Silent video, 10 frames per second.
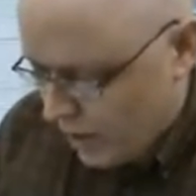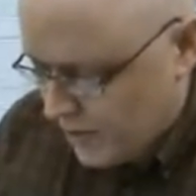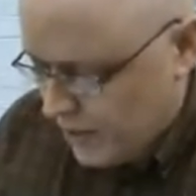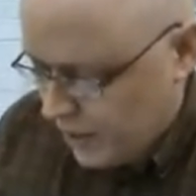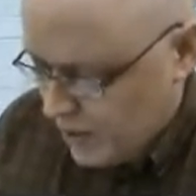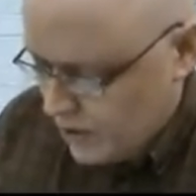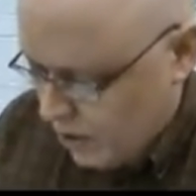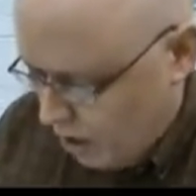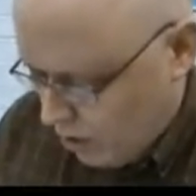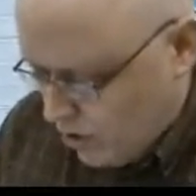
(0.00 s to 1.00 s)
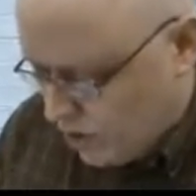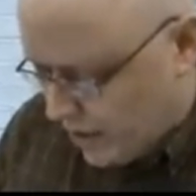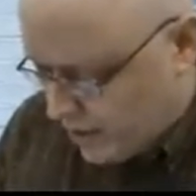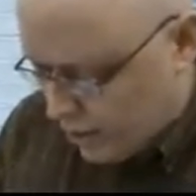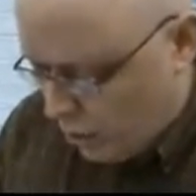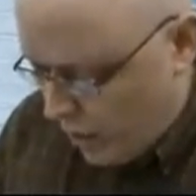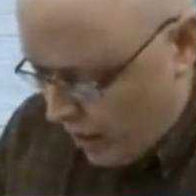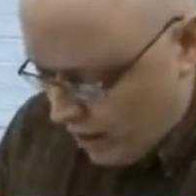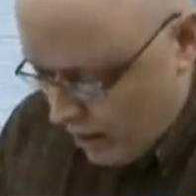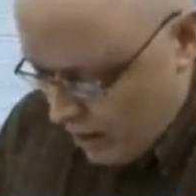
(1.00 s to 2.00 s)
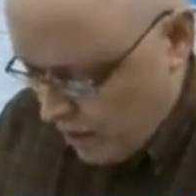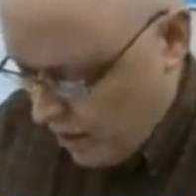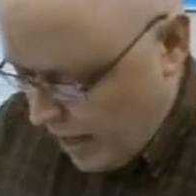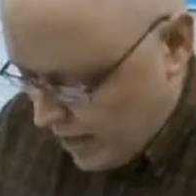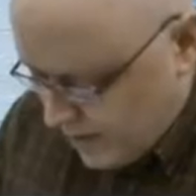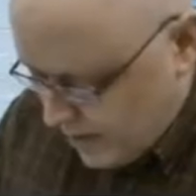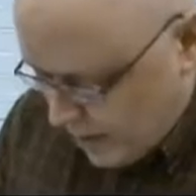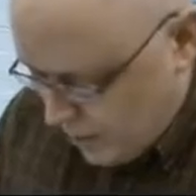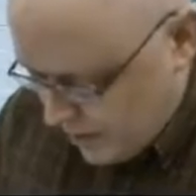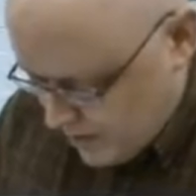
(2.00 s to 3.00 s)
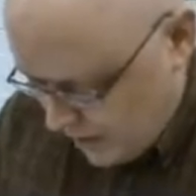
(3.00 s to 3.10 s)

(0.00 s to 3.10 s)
I take his call straight away, yes, I am